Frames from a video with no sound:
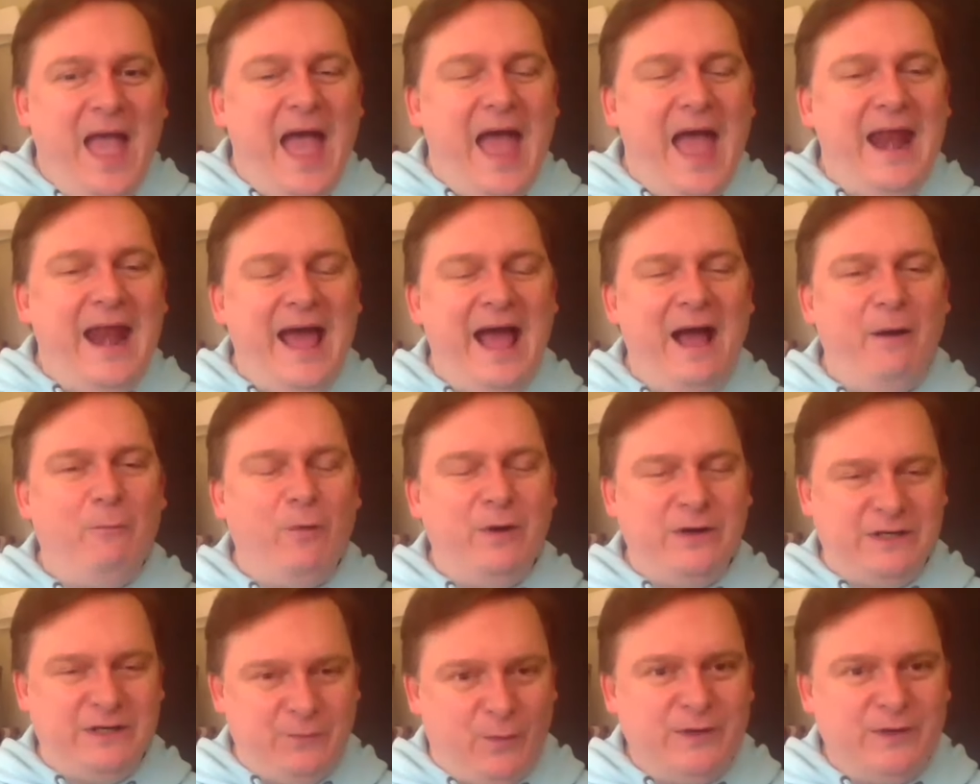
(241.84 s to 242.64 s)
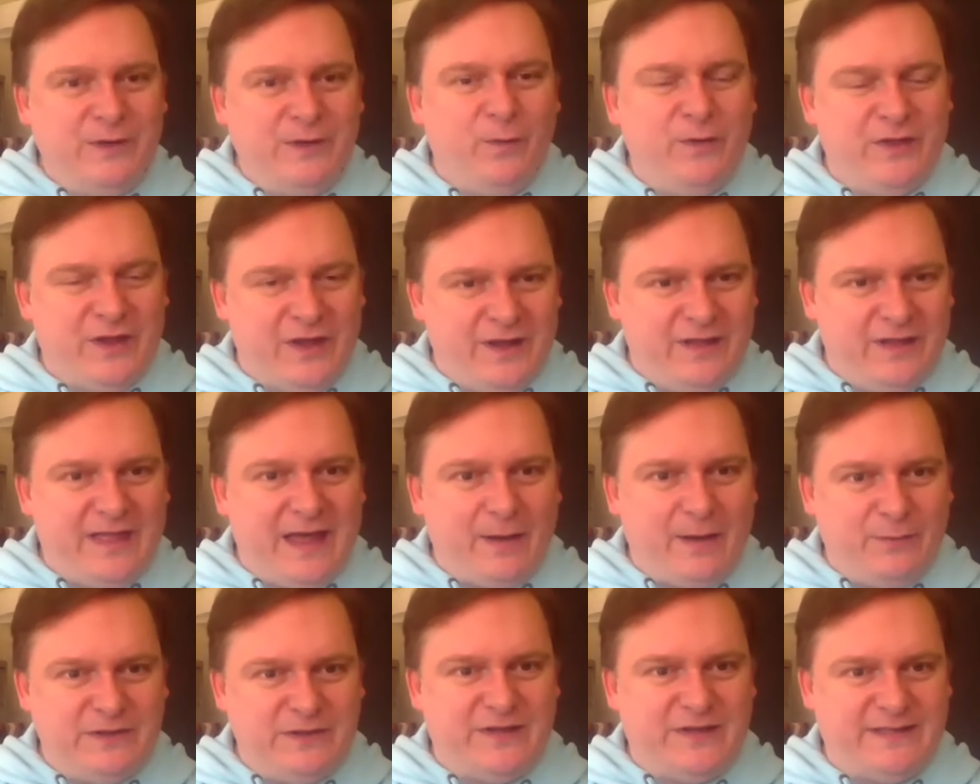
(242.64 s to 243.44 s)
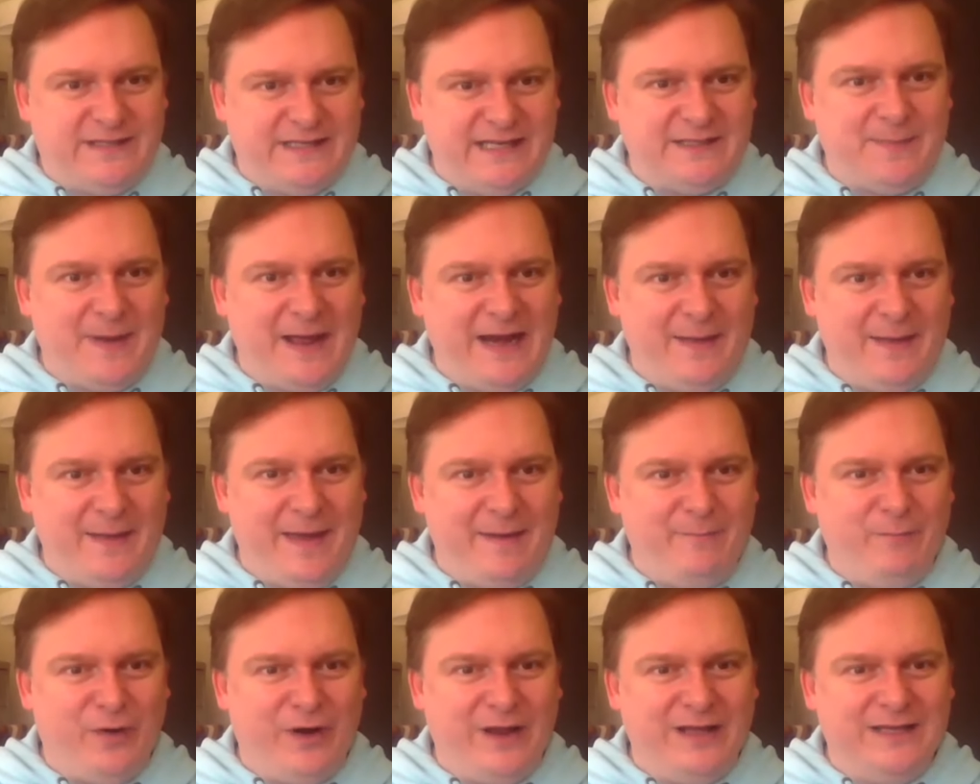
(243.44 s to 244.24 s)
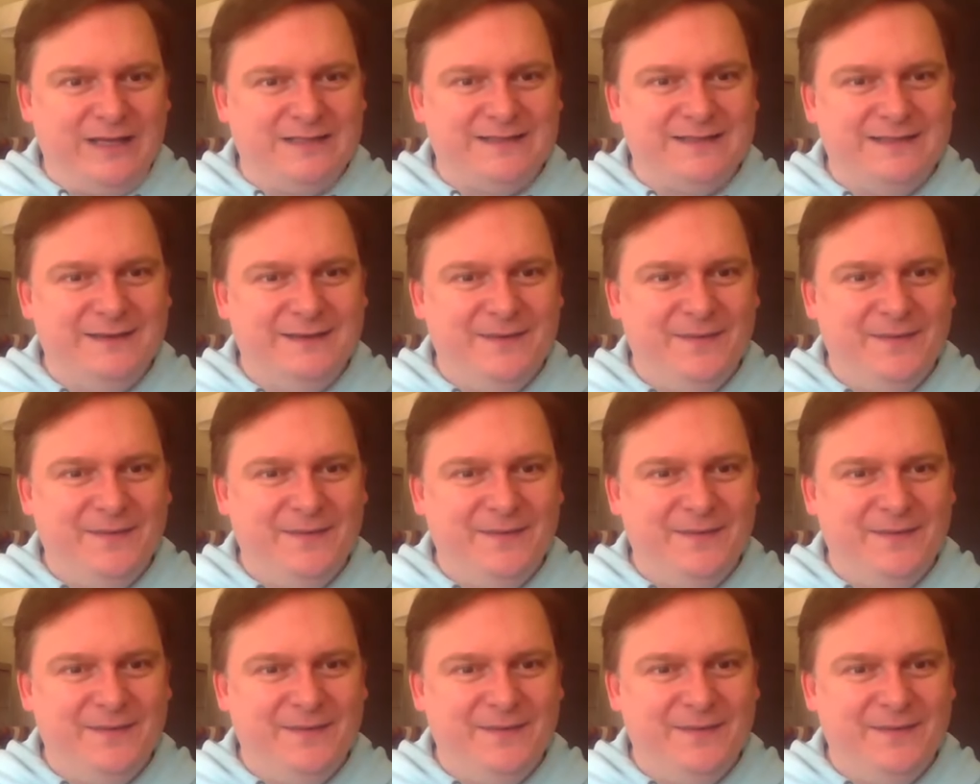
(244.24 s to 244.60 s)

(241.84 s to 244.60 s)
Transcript: And how, what, what, what the, that was Sixpenny Memories?